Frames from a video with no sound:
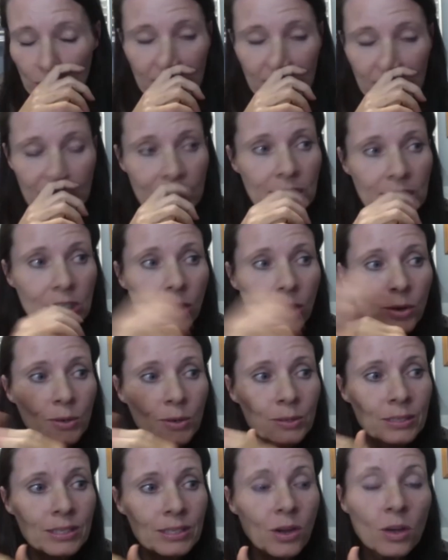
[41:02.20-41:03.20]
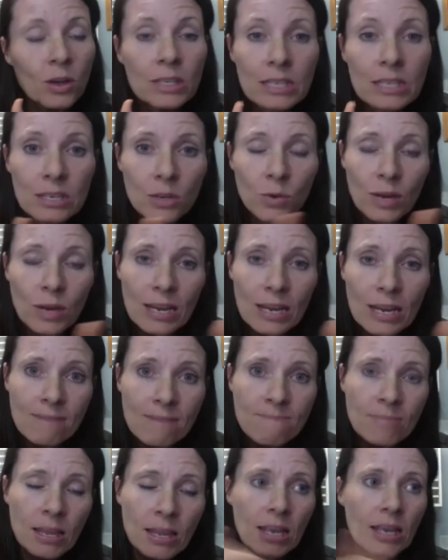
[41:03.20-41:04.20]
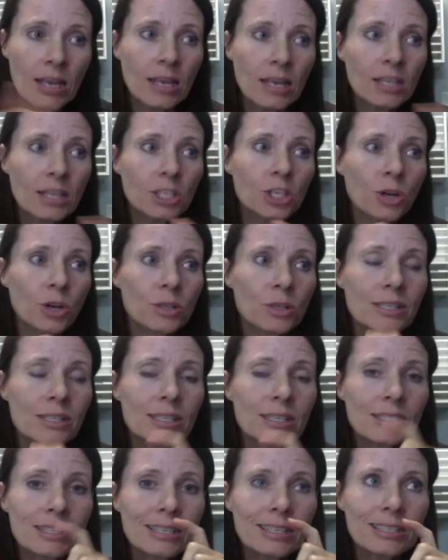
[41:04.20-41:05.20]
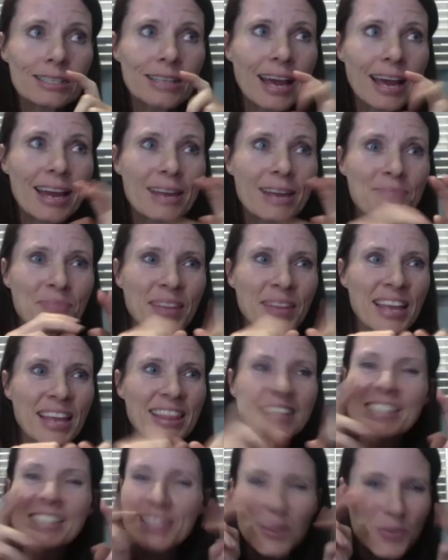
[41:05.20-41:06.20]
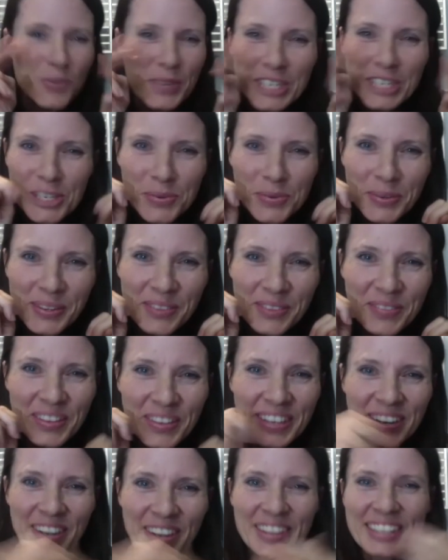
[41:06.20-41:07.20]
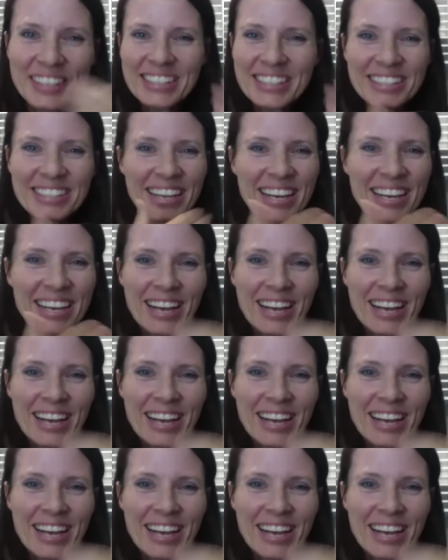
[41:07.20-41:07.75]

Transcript: shows continuity. It shows this is a ritual. You know, this is a